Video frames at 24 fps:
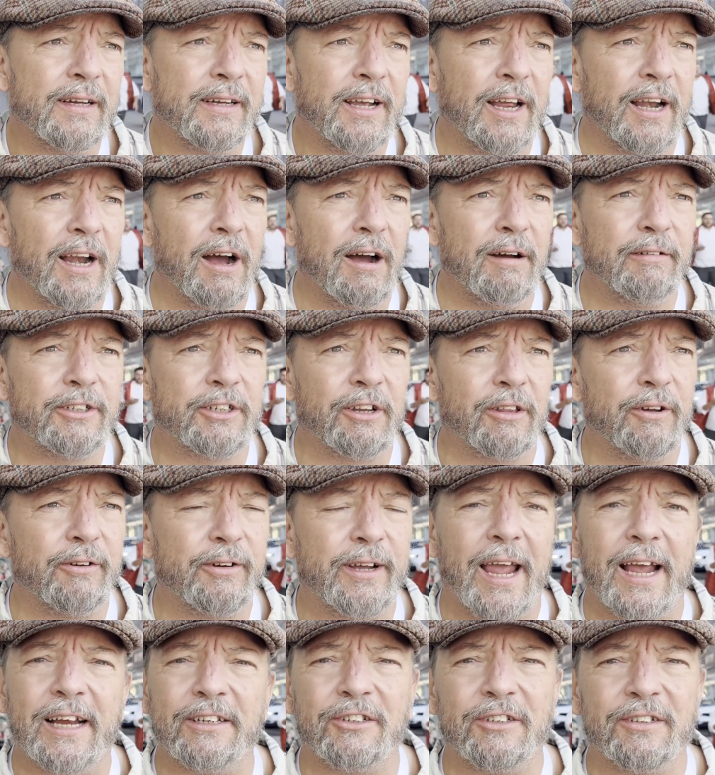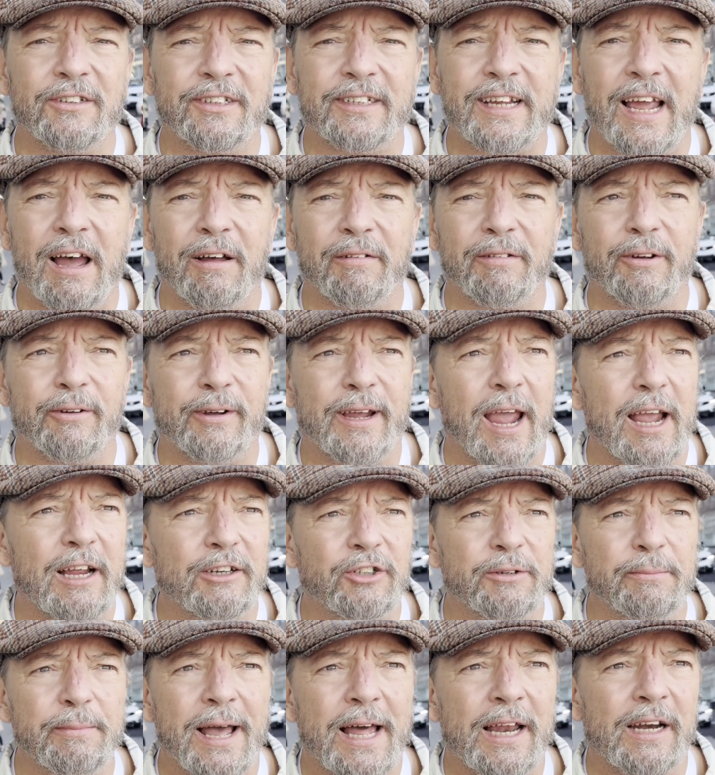I was a location scout,
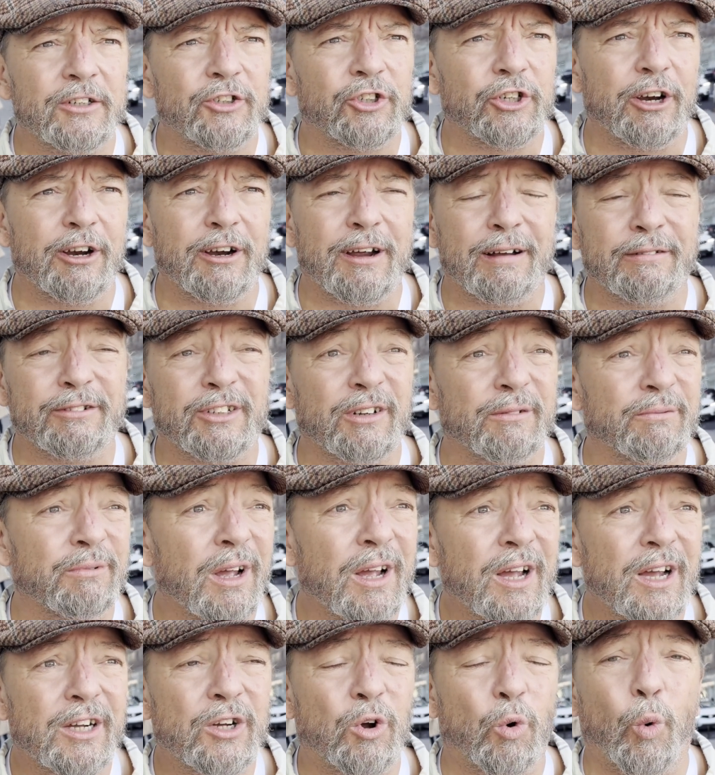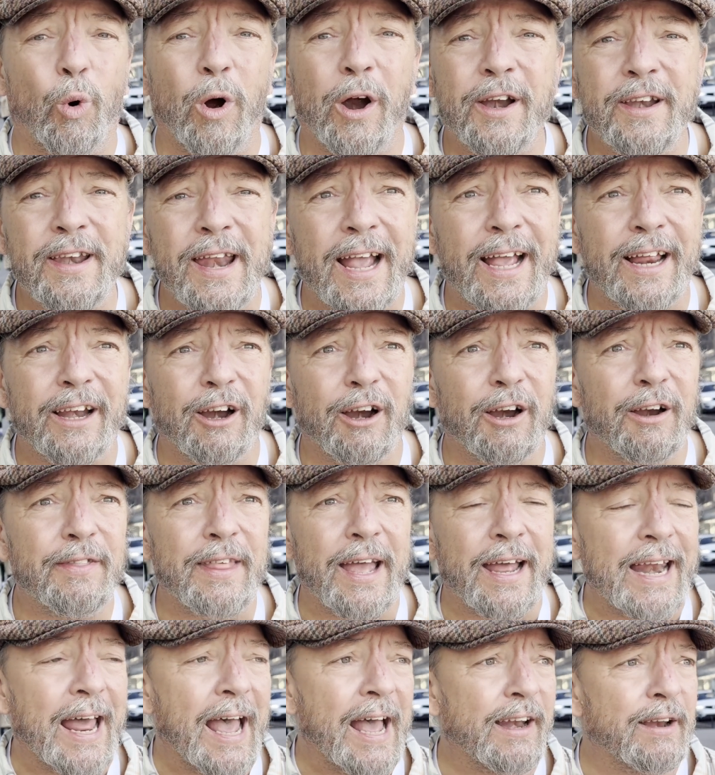location manager. I was a coordinator
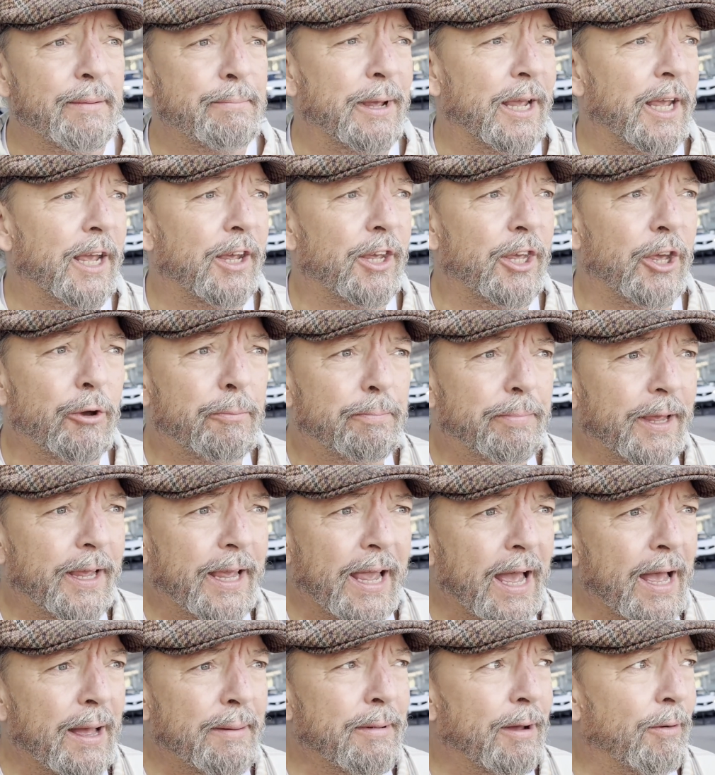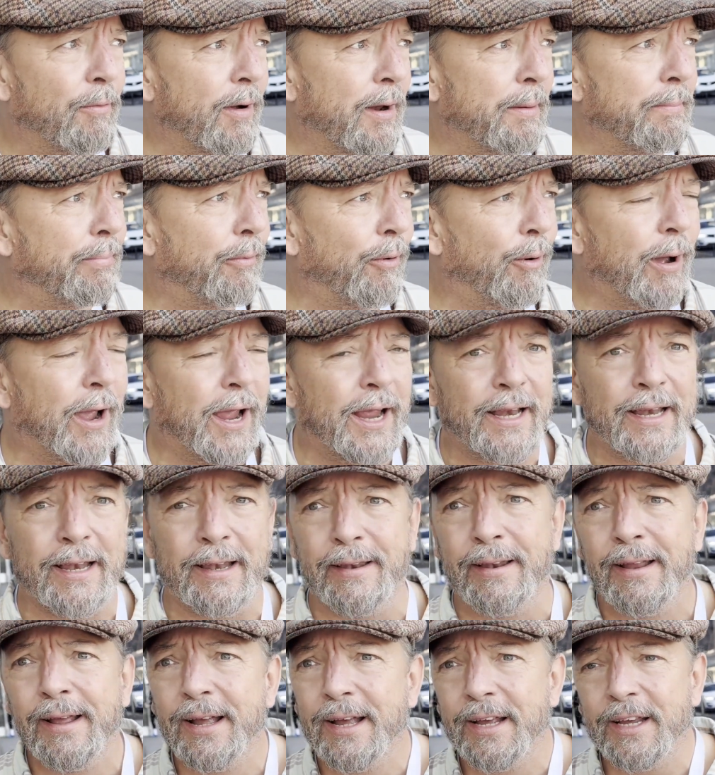that had to be a UPM at one point,
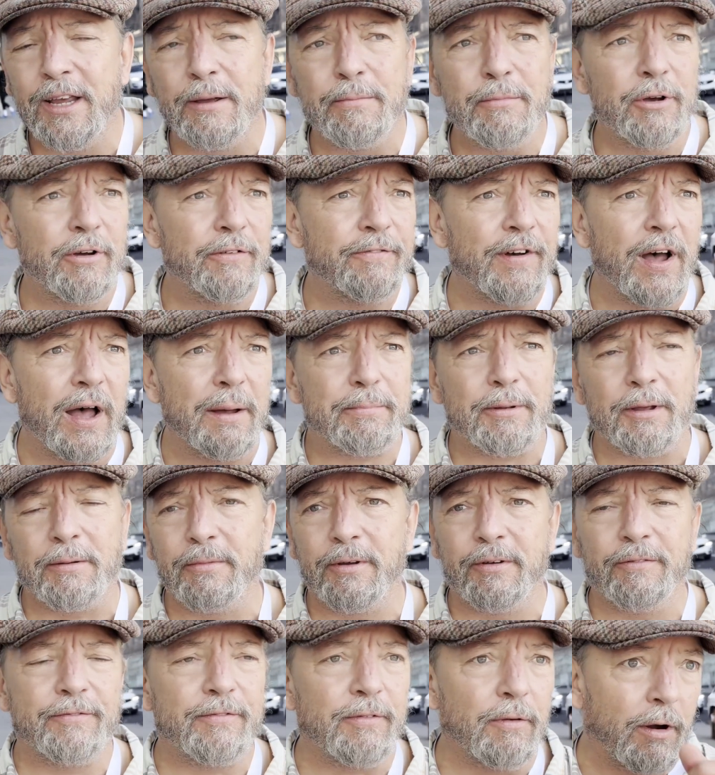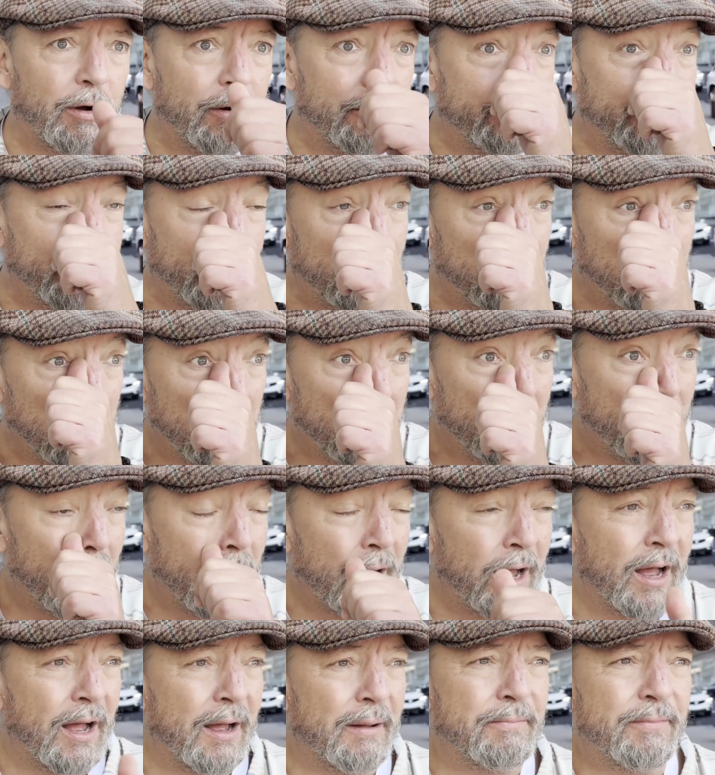and you move up, you moved over.
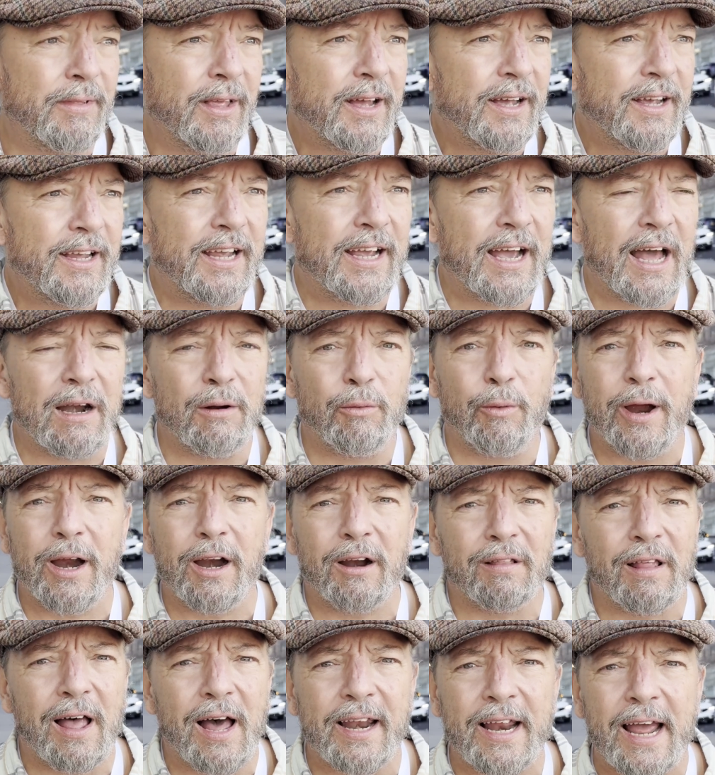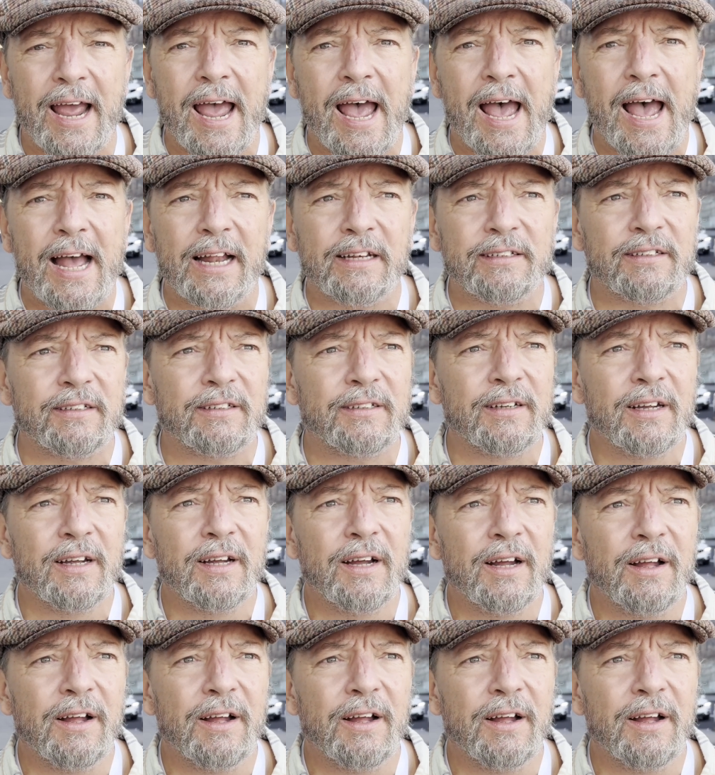You got to wear a lot of hats.